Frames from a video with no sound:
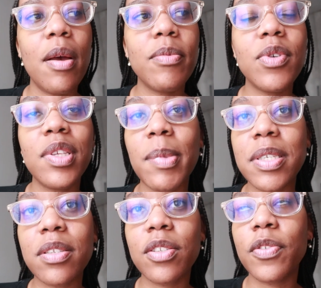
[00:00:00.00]
using
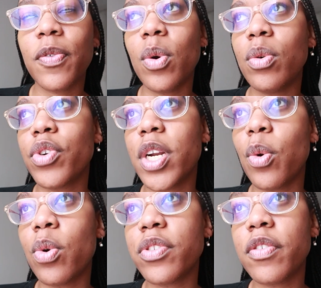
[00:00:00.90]
my sister's phone,
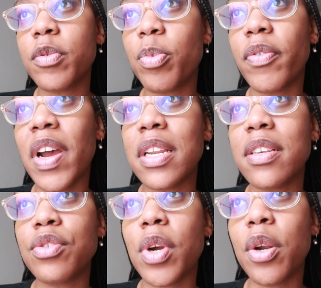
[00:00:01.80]
trying to call service
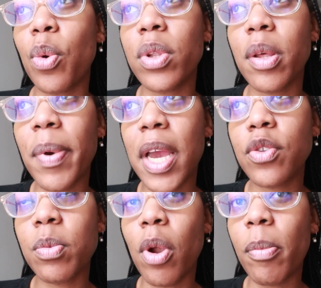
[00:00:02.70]
providers, trying to call the
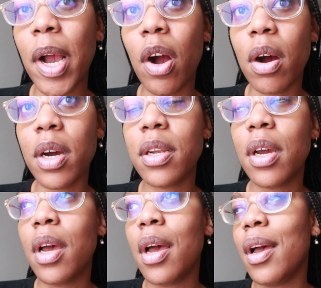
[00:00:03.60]
bank to block my card.
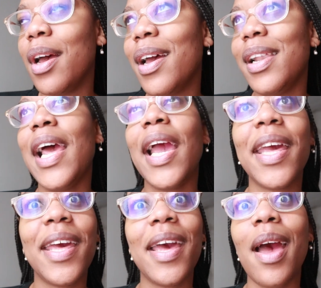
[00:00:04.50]

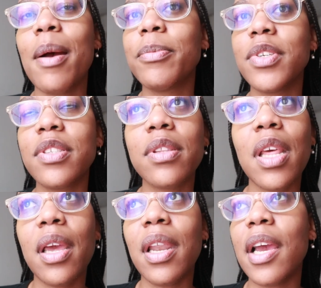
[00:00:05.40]
Like, I'm just
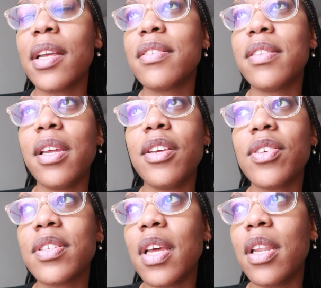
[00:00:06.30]
there, like, this
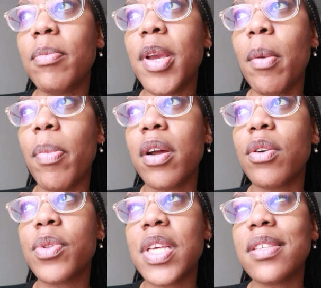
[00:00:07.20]
lady's just telling me
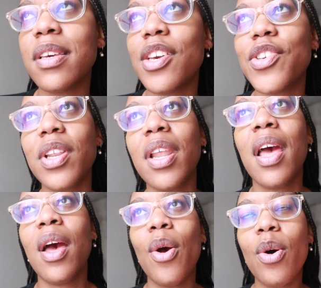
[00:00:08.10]
about authentication.
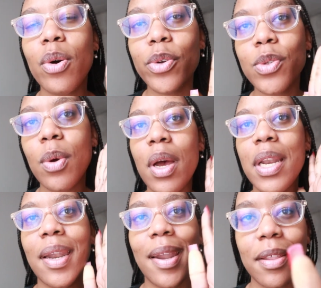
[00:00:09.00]
Also,
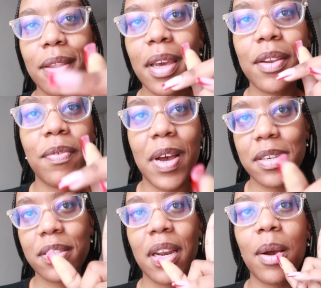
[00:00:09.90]
another
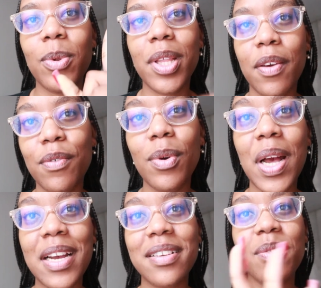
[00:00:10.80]
advice that I will give you
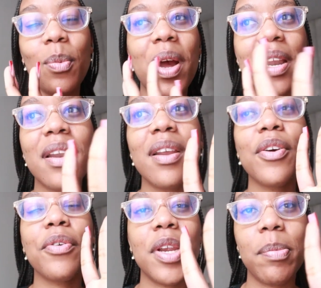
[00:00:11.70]
guys, one
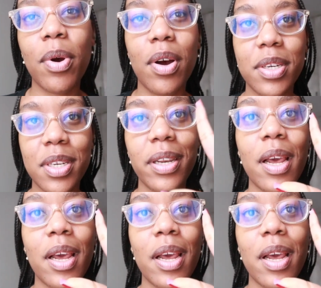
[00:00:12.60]
great part